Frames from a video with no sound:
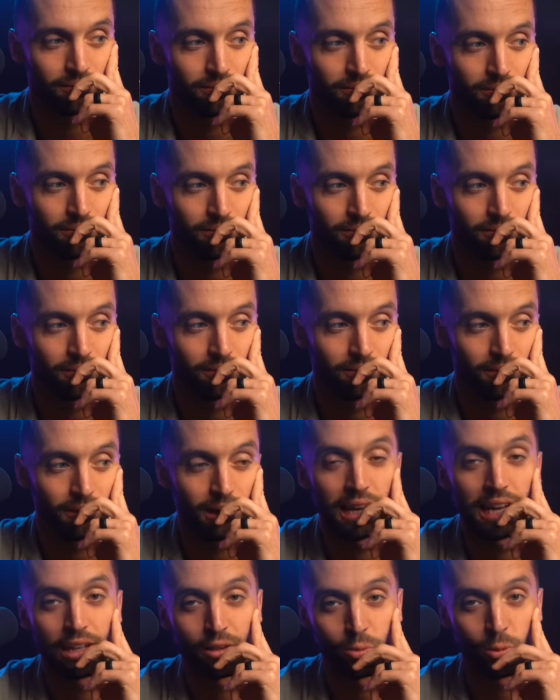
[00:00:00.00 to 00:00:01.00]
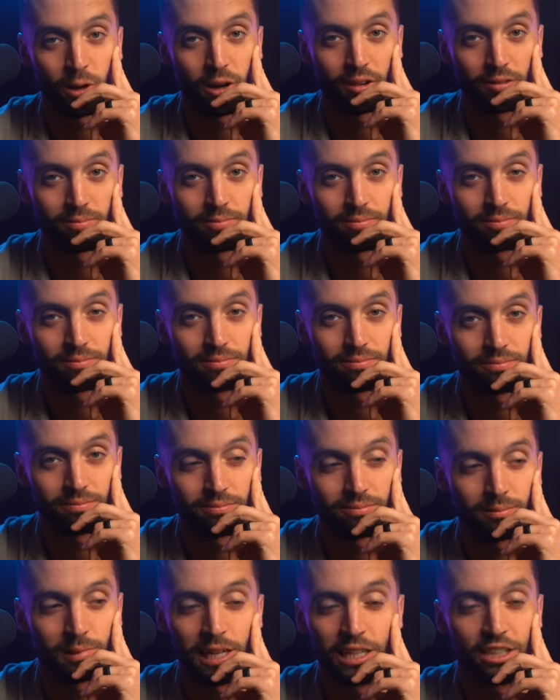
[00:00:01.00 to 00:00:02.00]
Here's it's weird.
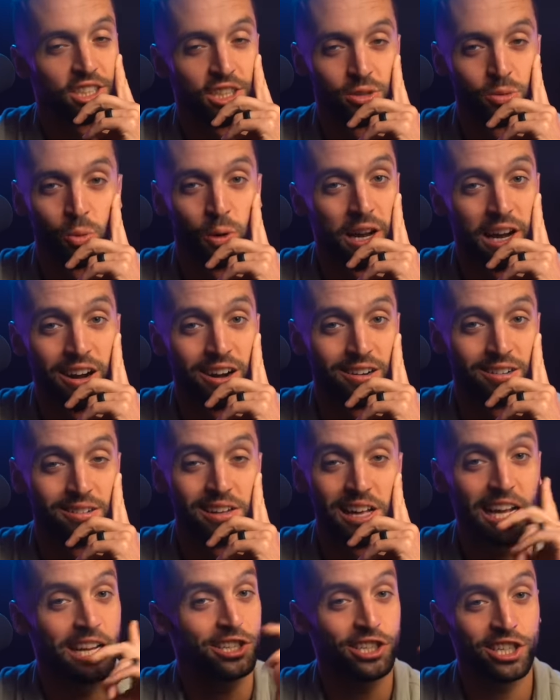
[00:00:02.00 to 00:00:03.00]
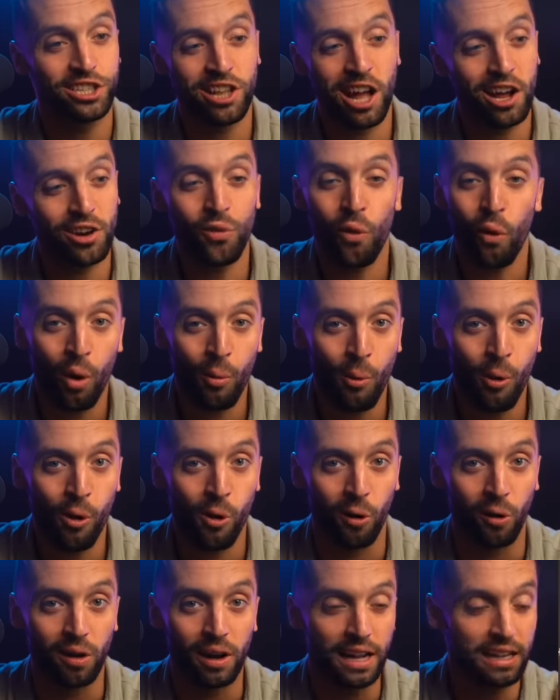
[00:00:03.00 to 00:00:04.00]
It's just weird. It's just not
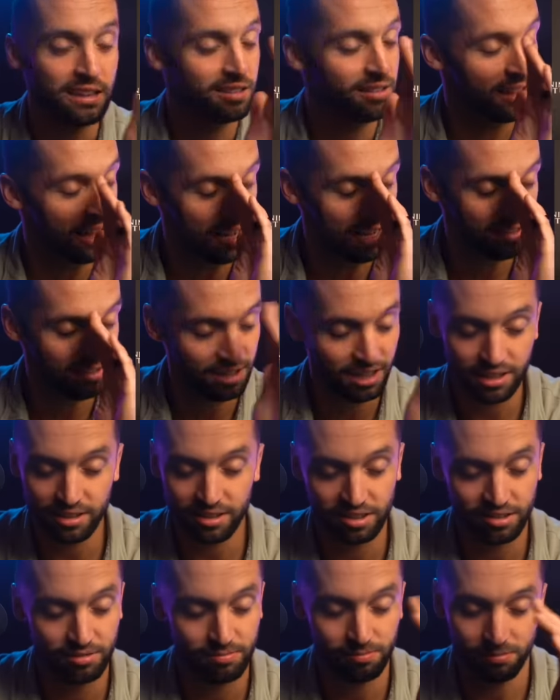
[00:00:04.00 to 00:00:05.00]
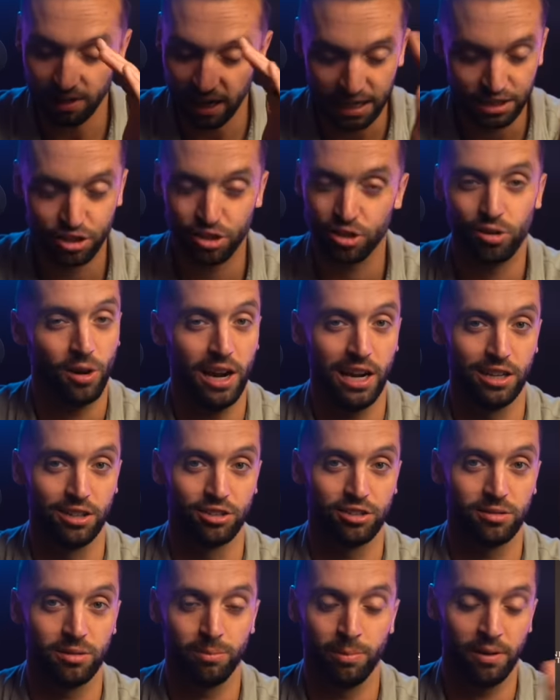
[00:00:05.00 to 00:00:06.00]
normal. It's it's just it's
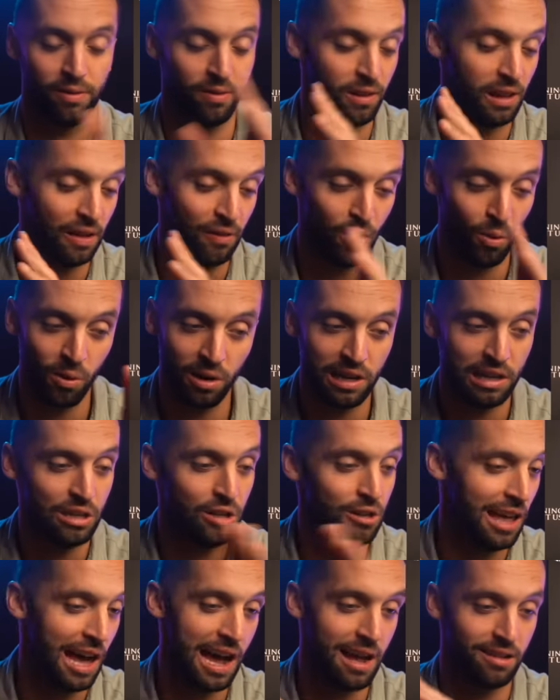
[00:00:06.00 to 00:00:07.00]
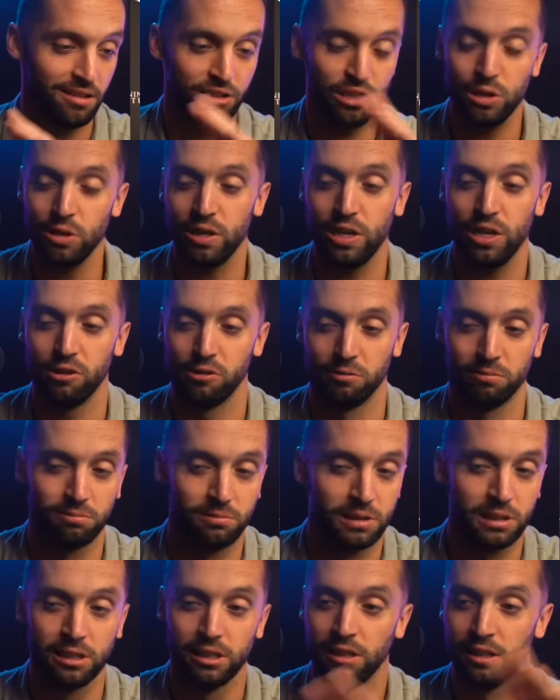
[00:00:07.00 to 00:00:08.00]
strange. But if, if you want to do that, do you.
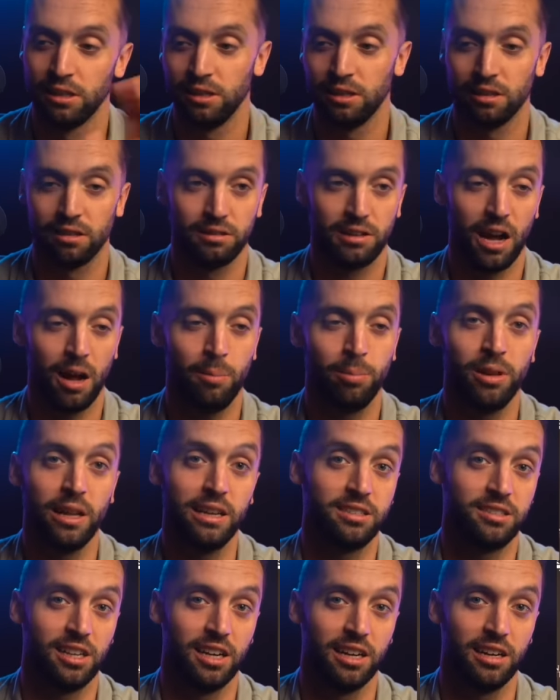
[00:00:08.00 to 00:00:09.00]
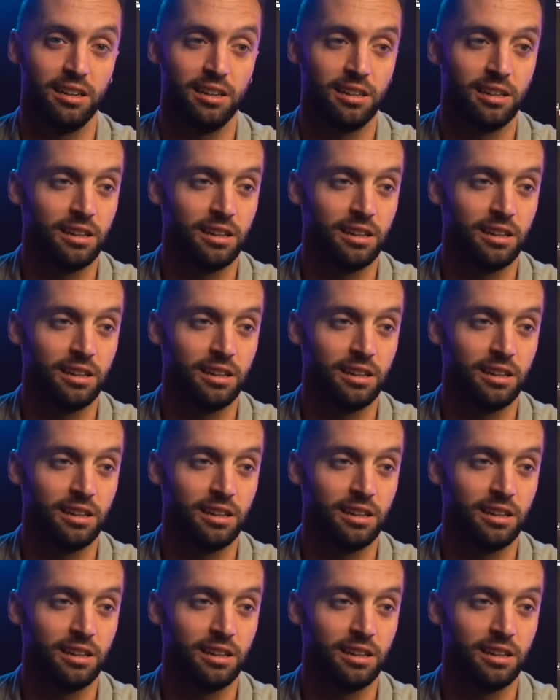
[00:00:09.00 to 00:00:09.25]
God bless you.